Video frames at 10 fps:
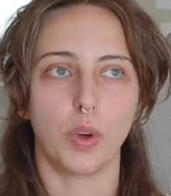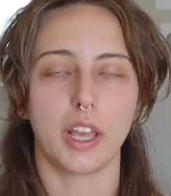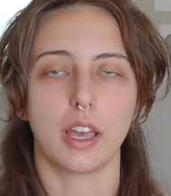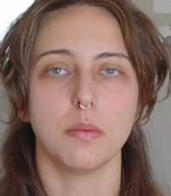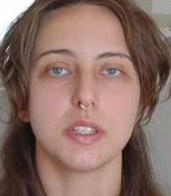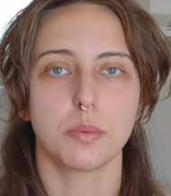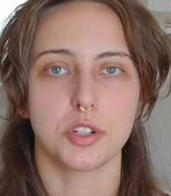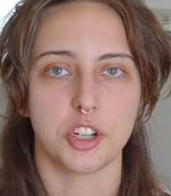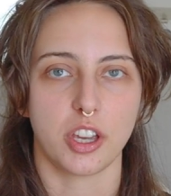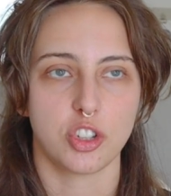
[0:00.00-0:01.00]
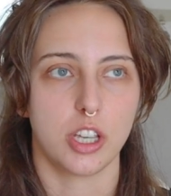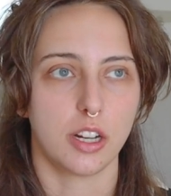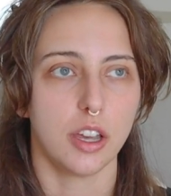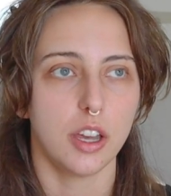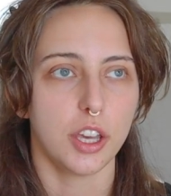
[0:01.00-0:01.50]
When it comes to
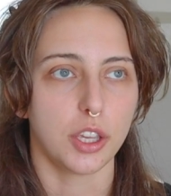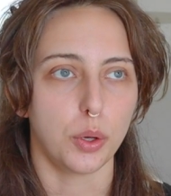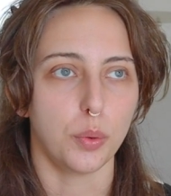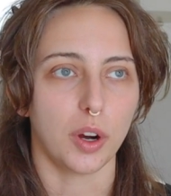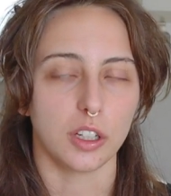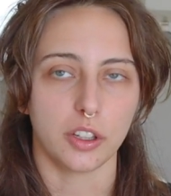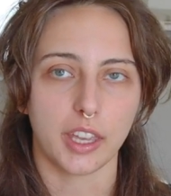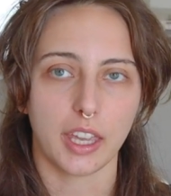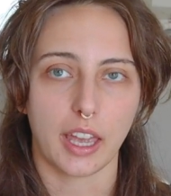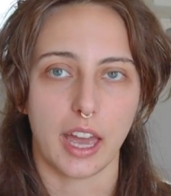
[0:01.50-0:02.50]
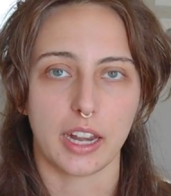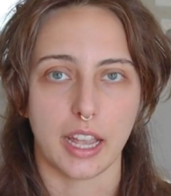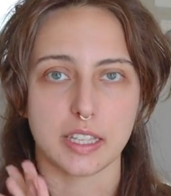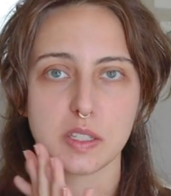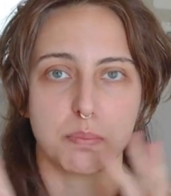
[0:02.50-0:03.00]
projection, you are looking
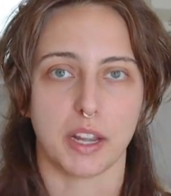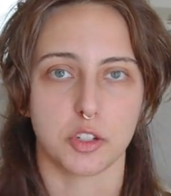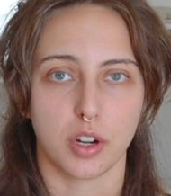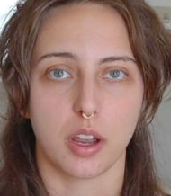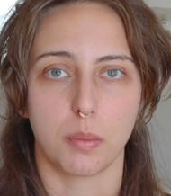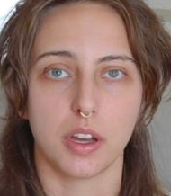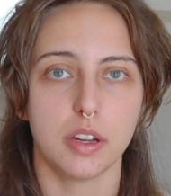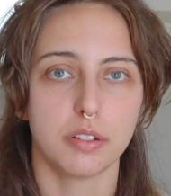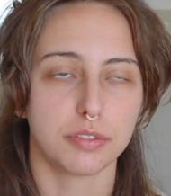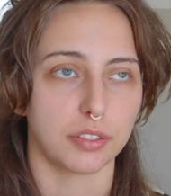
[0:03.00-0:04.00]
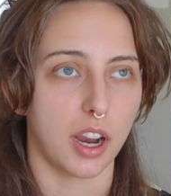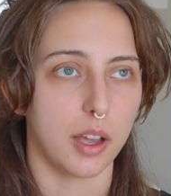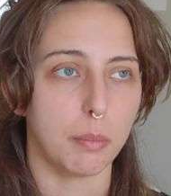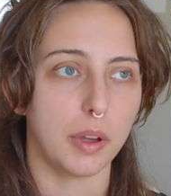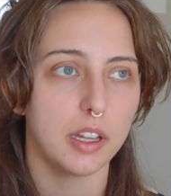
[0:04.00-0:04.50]
at a spectrum
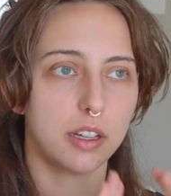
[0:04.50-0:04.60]
from